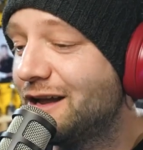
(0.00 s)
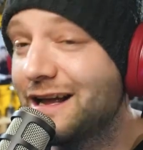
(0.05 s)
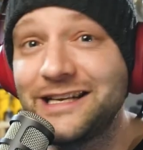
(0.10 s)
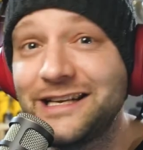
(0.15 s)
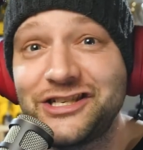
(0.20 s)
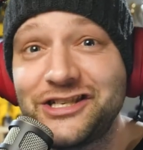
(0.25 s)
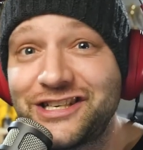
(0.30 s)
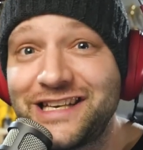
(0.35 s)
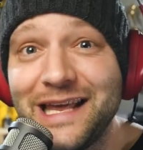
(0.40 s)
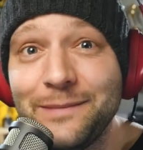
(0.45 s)
Yeah, it
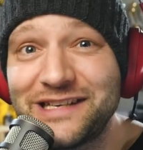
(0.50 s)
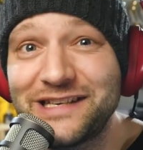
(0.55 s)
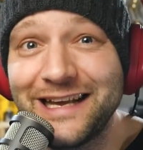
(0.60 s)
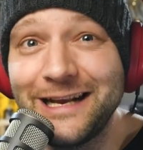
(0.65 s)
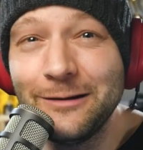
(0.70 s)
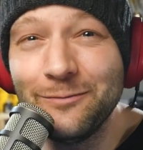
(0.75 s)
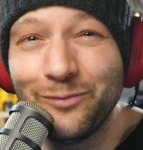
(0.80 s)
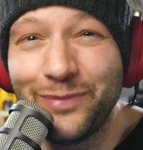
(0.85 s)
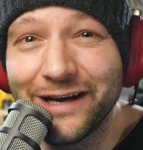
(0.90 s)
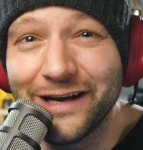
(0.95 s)
just keeps
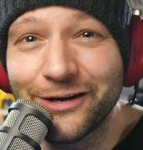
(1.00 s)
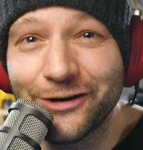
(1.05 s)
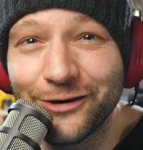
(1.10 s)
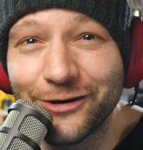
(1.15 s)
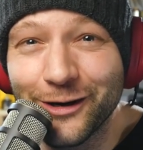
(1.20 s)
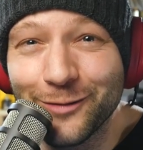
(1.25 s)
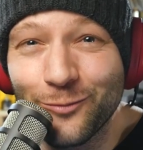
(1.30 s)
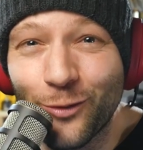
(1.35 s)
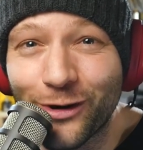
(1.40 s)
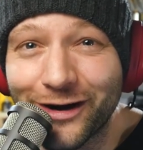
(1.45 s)
getting bigger
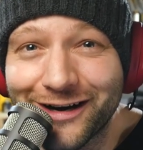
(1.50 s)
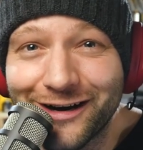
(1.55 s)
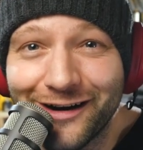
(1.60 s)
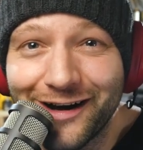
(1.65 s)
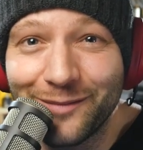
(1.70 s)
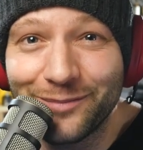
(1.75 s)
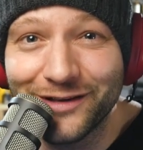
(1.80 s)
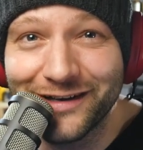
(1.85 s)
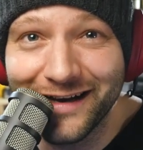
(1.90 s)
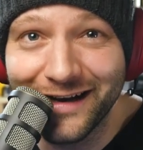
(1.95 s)
and more
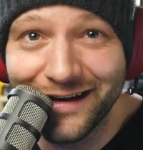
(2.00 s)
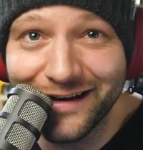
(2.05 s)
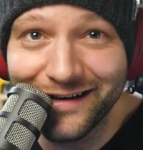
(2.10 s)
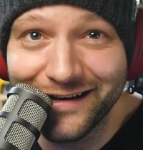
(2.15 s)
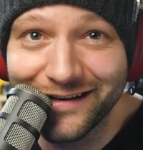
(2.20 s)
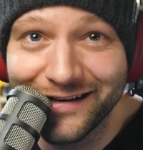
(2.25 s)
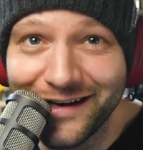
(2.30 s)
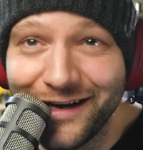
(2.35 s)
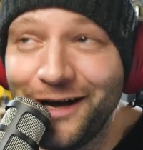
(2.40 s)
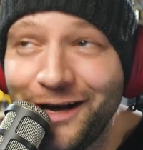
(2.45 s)

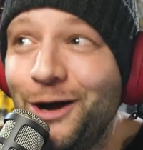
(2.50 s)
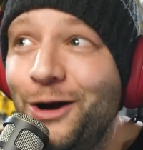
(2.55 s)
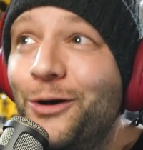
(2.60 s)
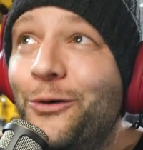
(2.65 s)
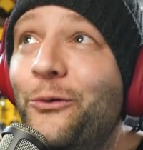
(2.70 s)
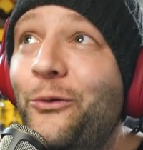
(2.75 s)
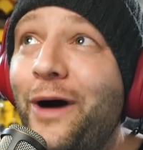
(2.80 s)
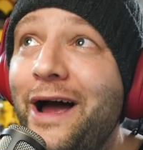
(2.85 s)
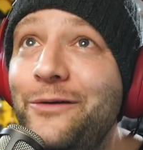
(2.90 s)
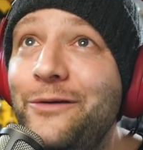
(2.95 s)
complicated
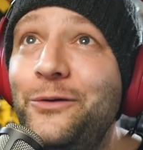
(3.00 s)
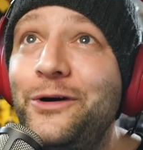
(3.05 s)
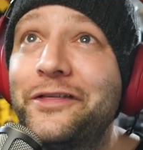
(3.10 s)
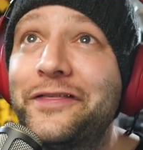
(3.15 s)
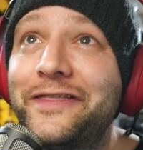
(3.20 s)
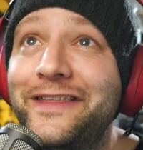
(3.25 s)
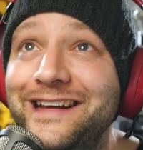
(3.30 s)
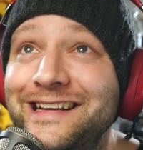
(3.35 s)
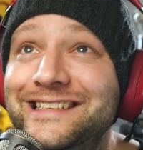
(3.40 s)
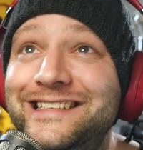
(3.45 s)
when will
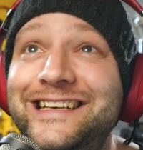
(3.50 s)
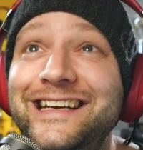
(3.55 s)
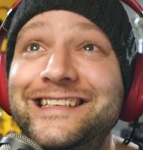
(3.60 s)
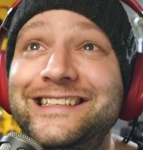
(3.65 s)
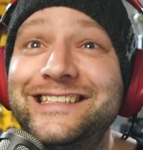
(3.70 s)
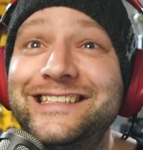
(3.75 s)
things get